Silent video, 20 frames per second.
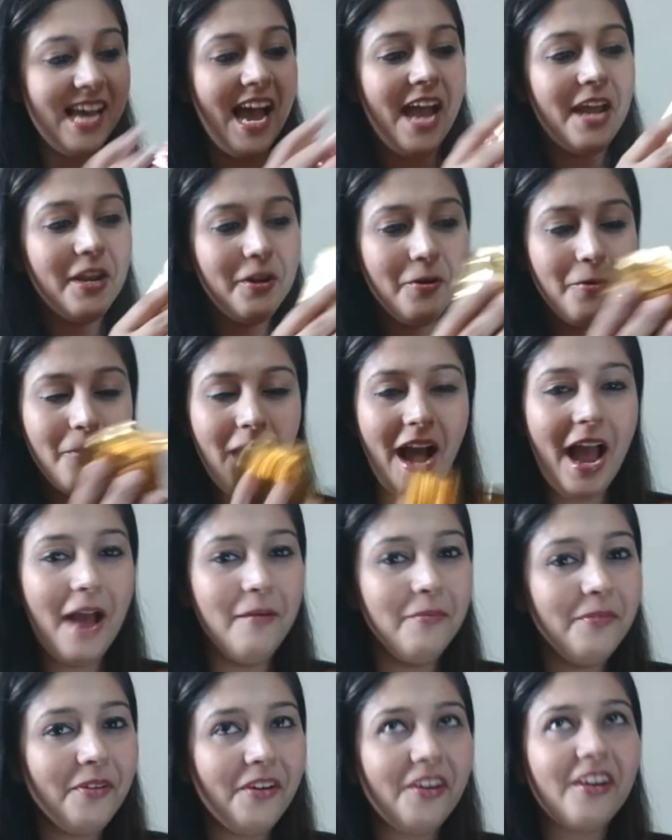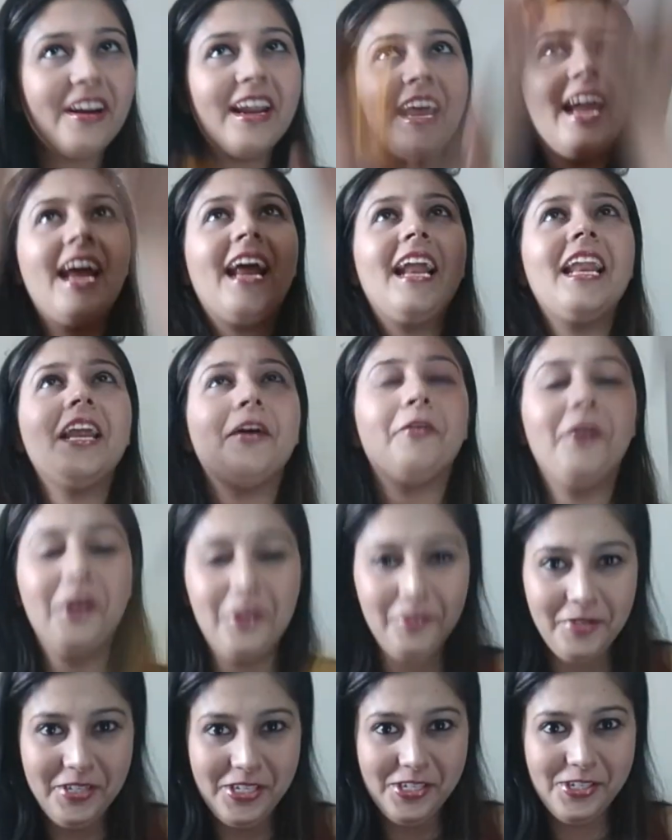I know I'm really going
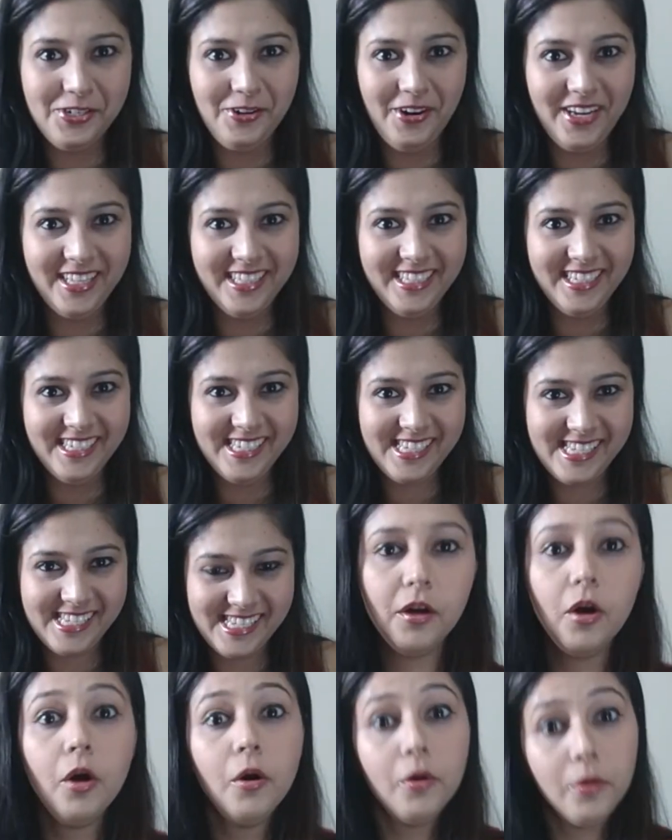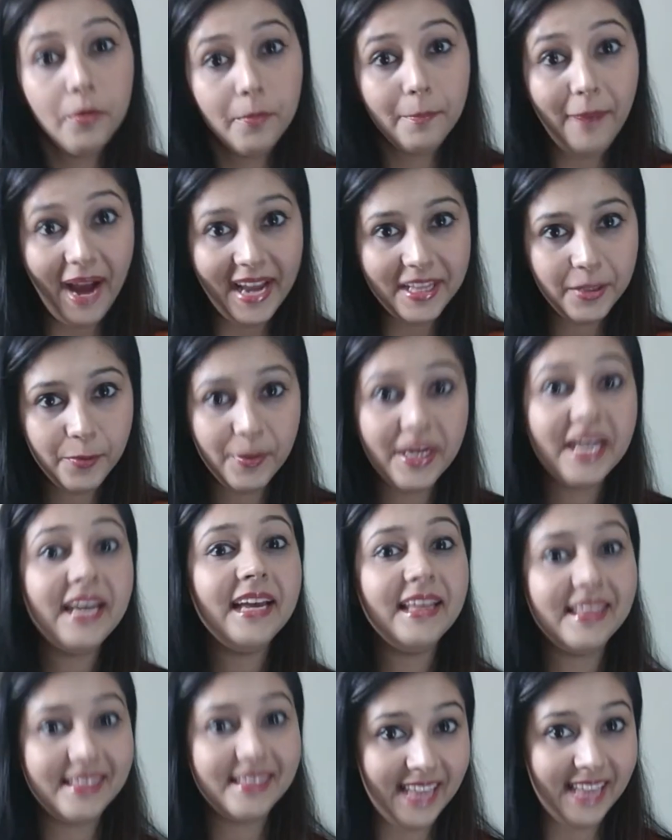to enjoy this. By the
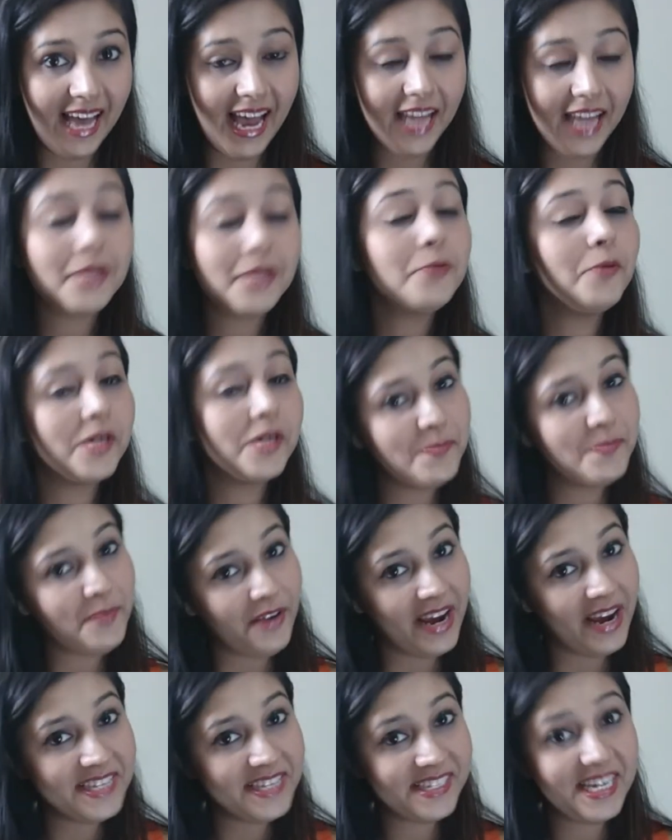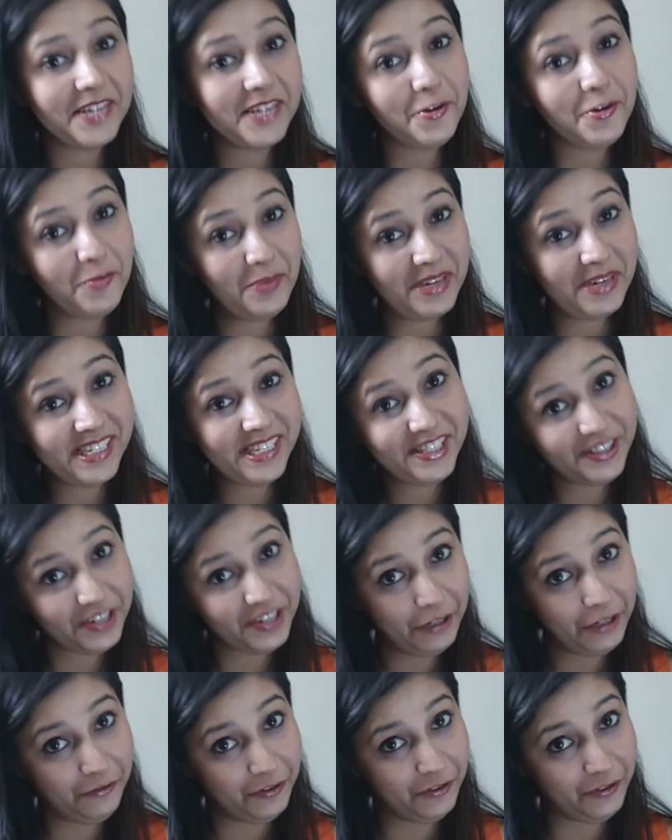way, that was priced at Rs
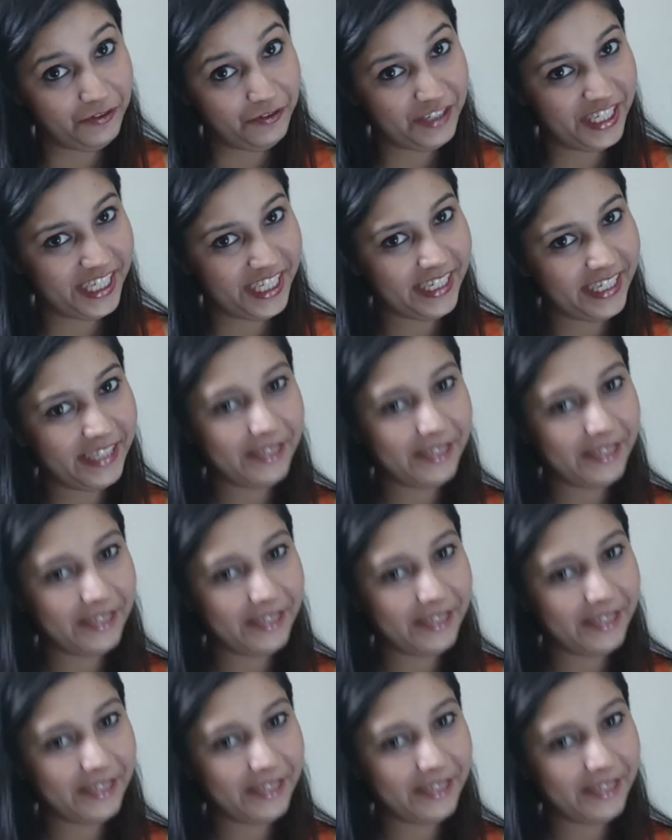350.